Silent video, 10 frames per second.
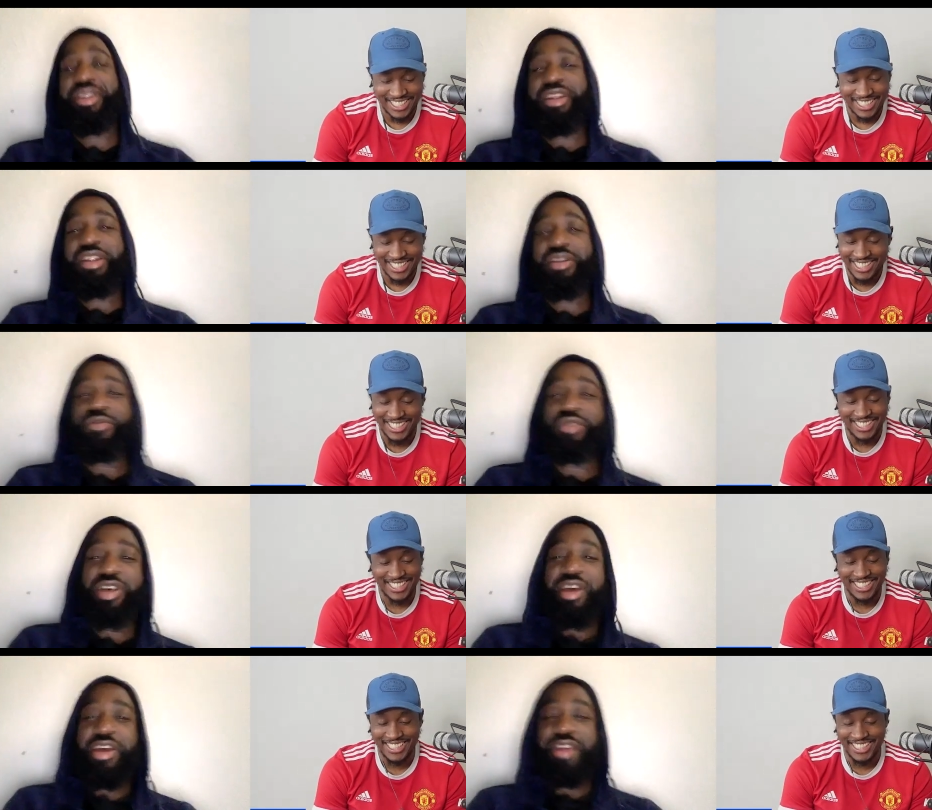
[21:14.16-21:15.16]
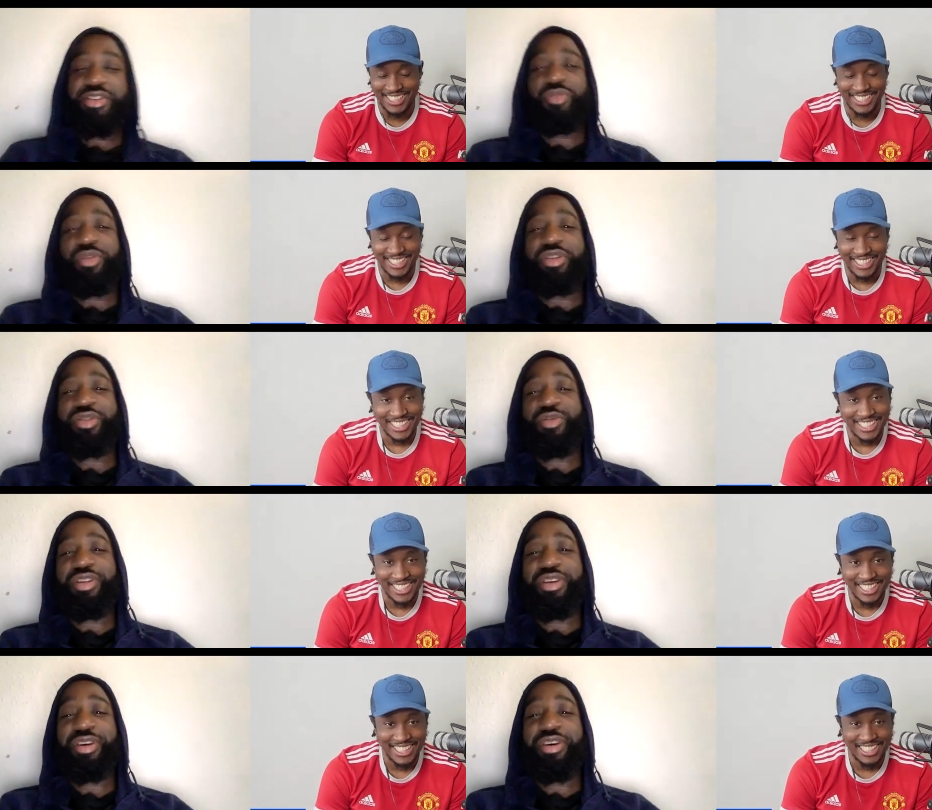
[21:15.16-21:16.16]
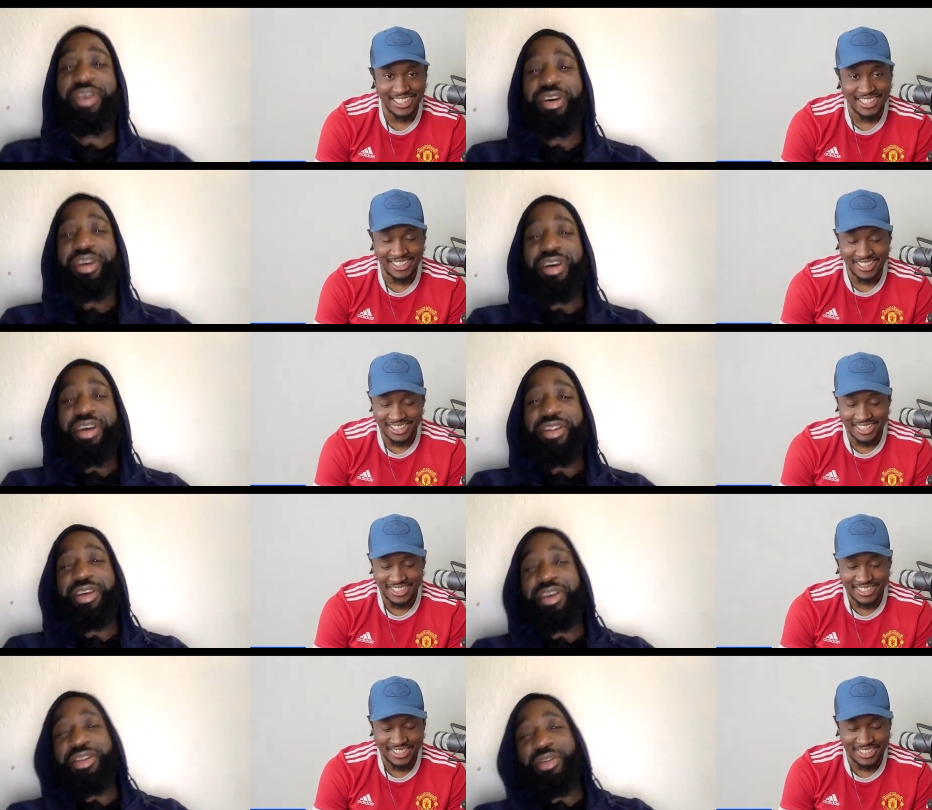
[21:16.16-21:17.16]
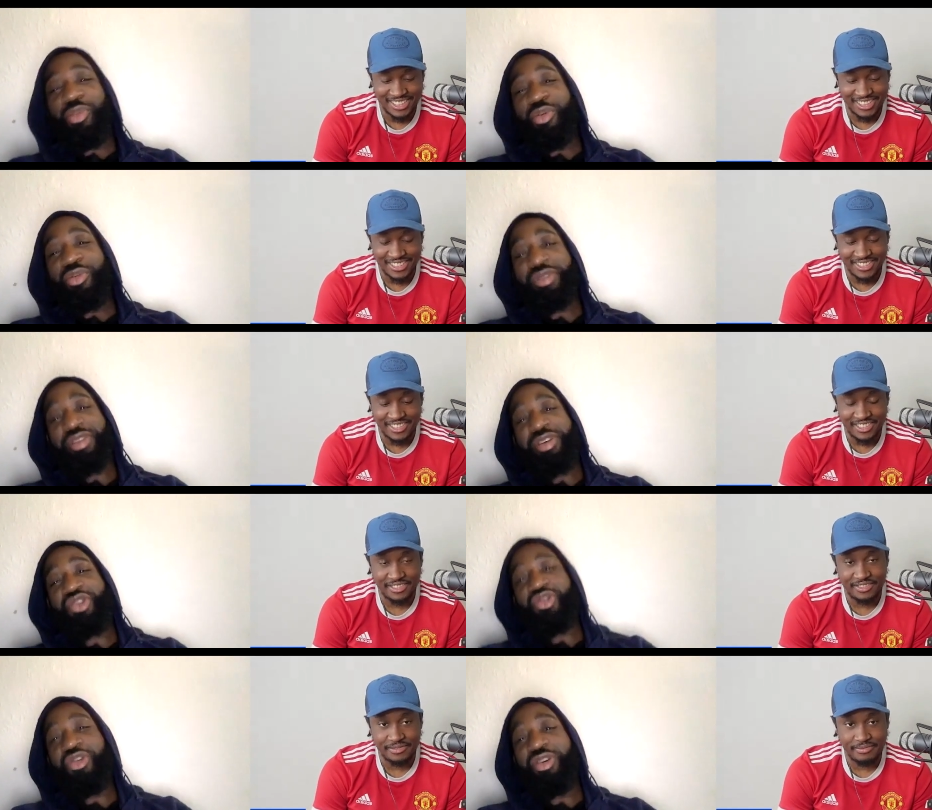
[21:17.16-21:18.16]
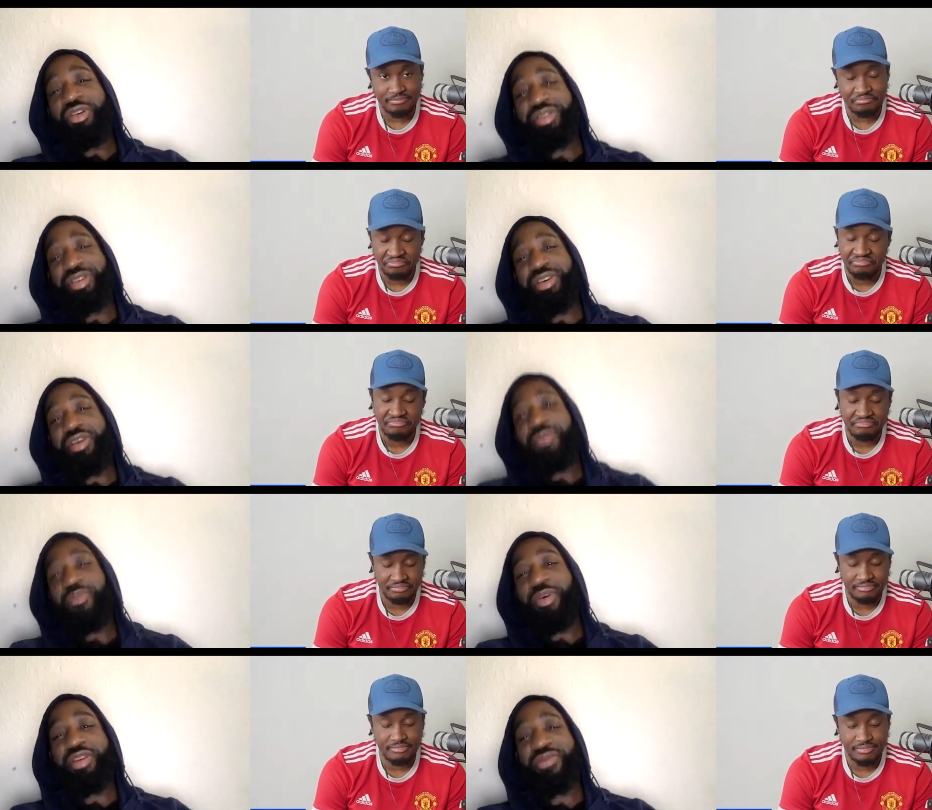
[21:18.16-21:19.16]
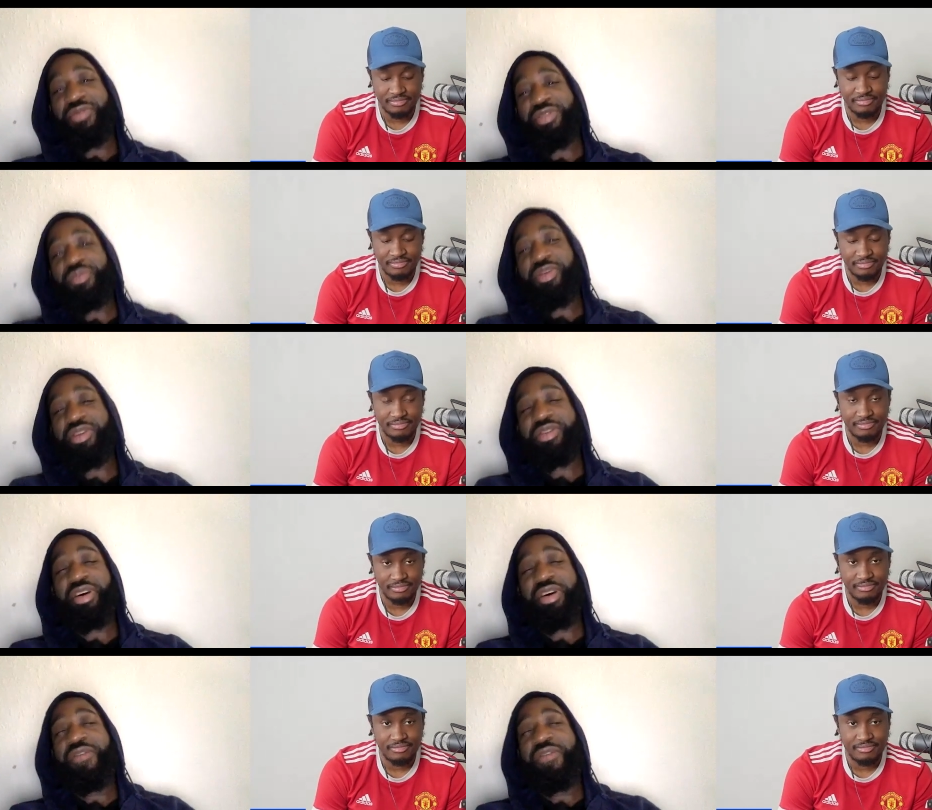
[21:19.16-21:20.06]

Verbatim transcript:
Speaker 1: and then he was instrumental in the the the ball to Shaw to pass for Sabitzer.